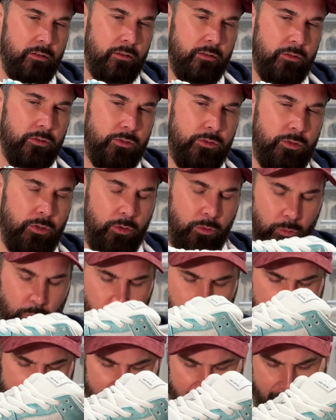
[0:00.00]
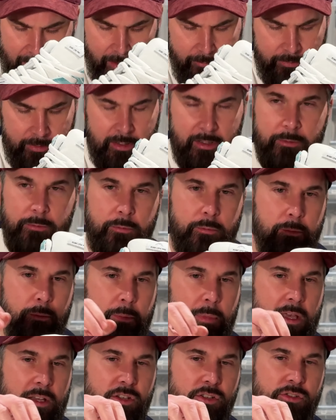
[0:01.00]
So we have the
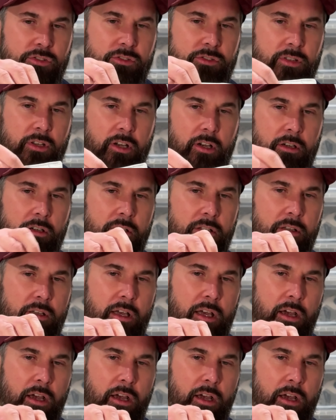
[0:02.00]
mesh tongue.